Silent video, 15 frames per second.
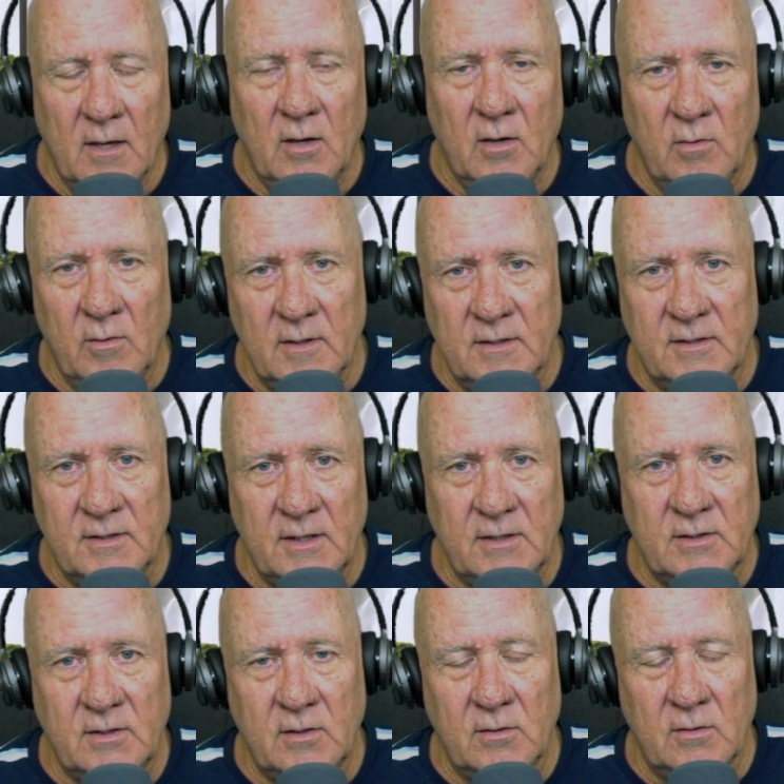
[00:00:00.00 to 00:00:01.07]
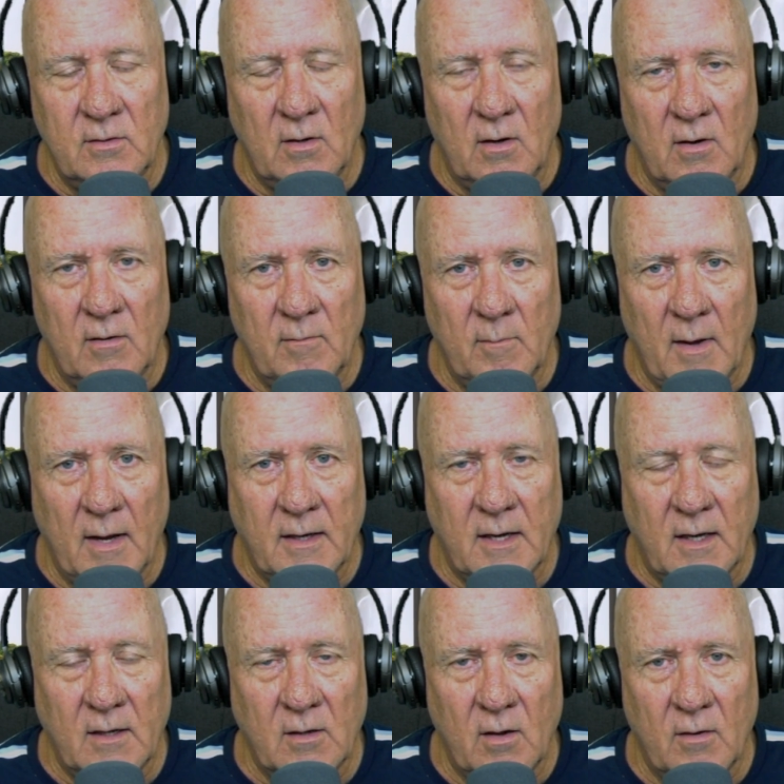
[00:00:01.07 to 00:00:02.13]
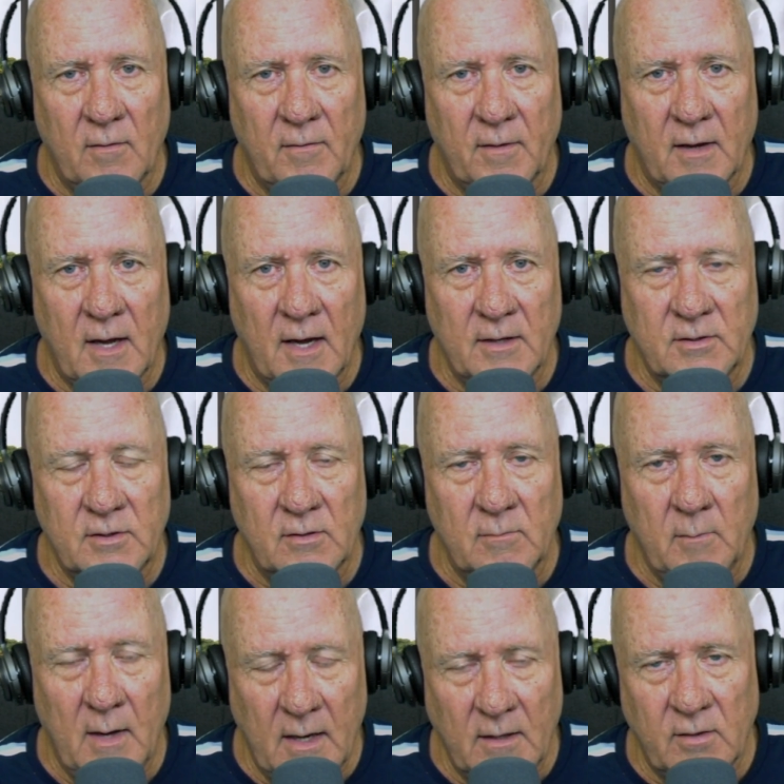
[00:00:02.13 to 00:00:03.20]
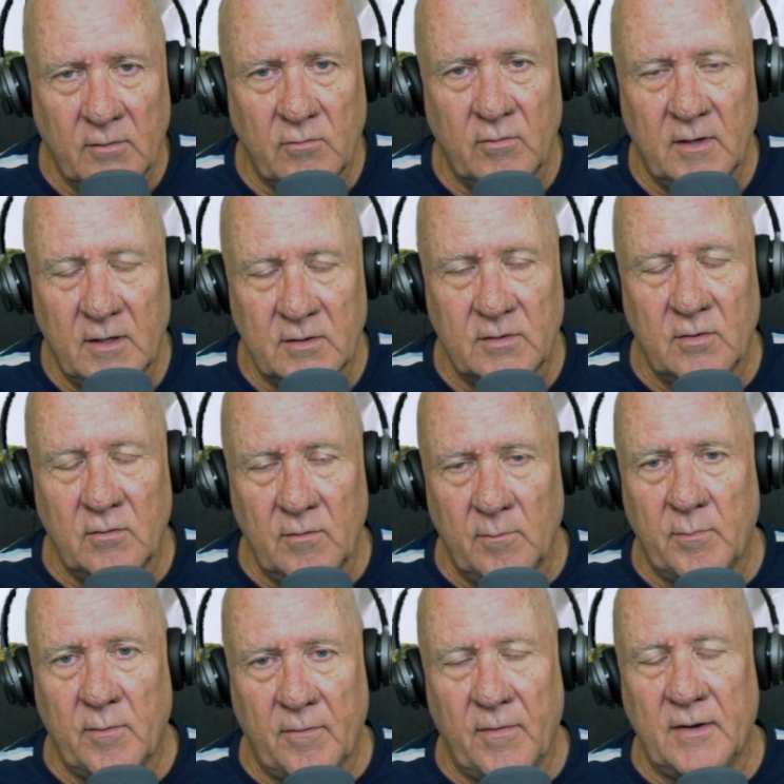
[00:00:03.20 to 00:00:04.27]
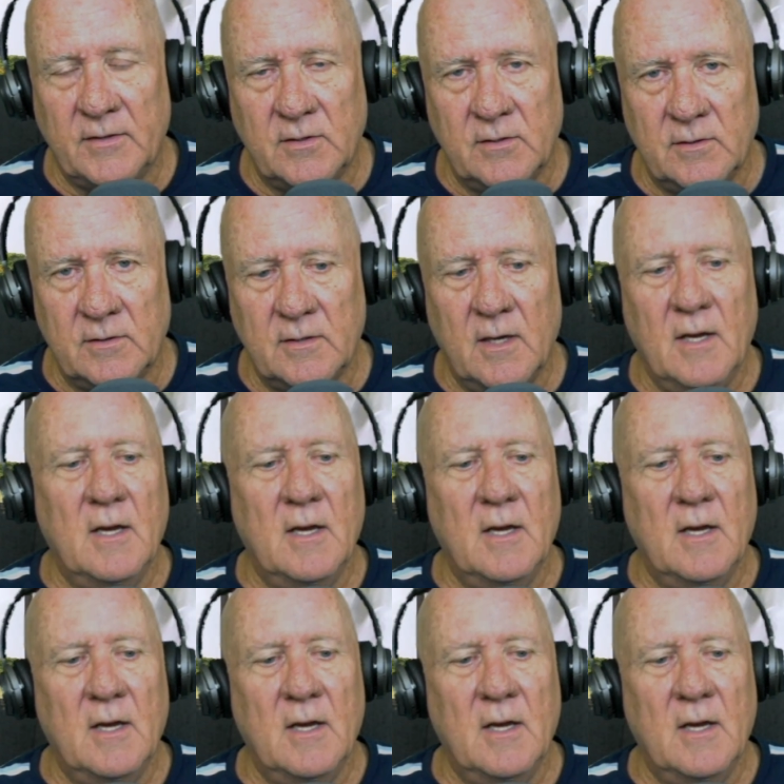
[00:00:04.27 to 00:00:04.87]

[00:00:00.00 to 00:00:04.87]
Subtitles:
who insisted on making notification mandatory to certain professions.